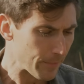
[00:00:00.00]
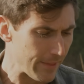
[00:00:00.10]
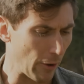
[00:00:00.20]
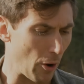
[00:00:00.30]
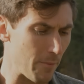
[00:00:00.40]

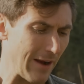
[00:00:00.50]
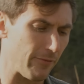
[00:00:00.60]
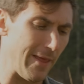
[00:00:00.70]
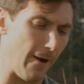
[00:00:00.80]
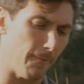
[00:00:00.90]
Now going back
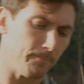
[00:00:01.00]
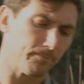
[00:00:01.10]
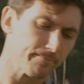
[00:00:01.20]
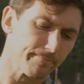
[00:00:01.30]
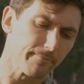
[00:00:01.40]
from there,
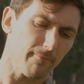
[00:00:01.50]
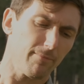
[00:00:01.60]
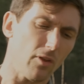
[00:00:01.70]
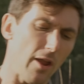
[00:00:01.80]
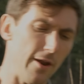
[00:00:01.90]

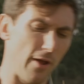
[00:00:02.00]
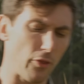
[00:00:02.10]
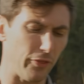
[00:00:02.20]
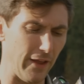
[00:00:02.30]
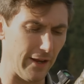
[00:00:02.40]

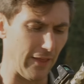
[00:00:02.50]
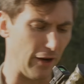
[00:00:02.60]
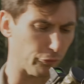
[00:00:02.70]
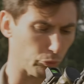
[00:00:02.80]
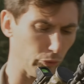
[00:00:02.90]
another thing that
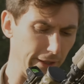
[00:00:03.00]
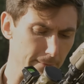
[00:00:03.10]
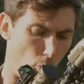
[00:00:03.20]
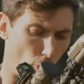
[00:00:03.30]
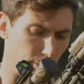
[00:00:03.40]
is really
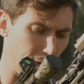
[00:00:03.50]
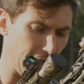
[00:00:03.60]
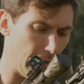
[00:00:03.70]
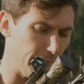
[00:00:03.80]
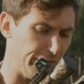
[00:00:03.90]
important when it
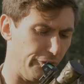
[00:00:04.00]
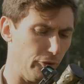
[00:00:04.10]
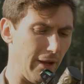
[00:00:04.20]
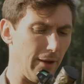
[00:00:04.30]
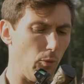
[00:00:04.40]
comes to a